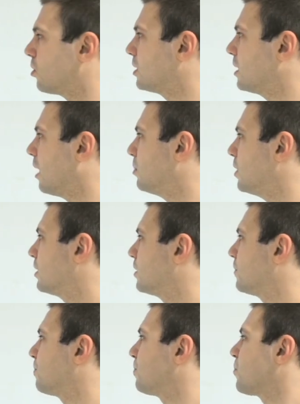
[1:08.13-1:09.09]
or tablet.
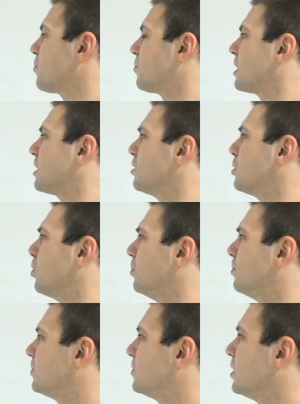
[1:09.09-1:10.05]

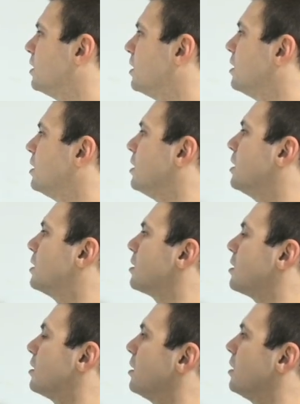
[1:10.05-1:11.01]
So
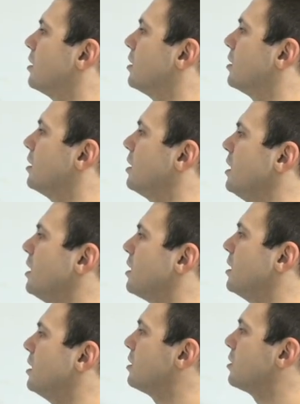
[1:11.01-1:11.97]
it's
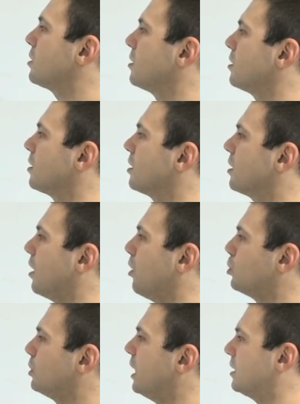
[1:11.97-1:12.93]
here is
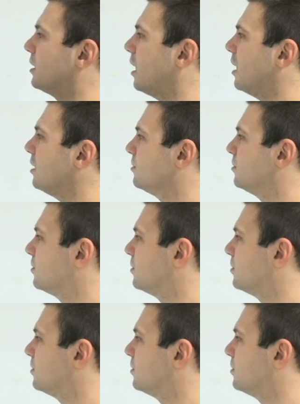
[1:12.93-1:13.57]
Caudeta,